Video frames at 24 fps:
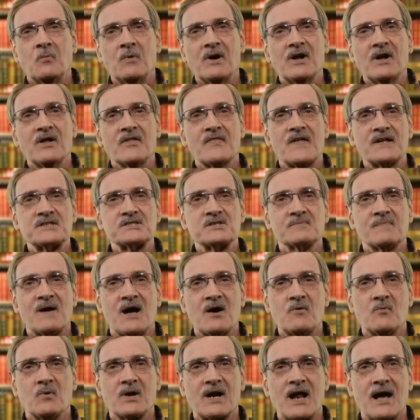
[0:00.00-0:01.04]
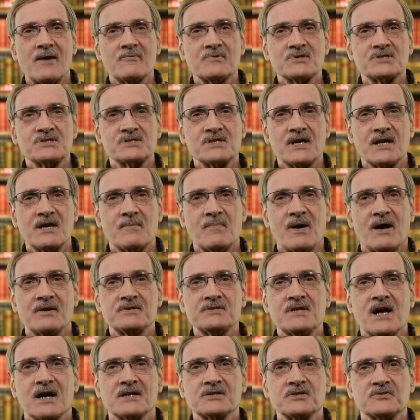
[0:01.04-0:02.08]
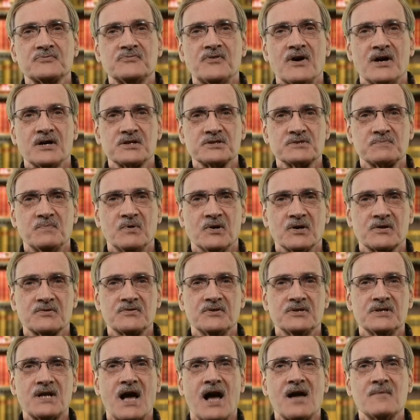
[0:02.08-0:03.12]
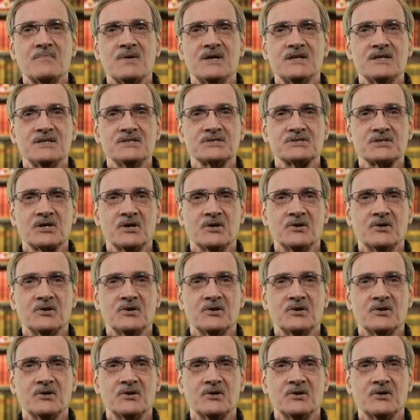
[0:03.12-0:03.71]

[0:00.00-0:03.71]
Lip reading: Well, that's about what I would say about Dr. Fung's book, The Diabetes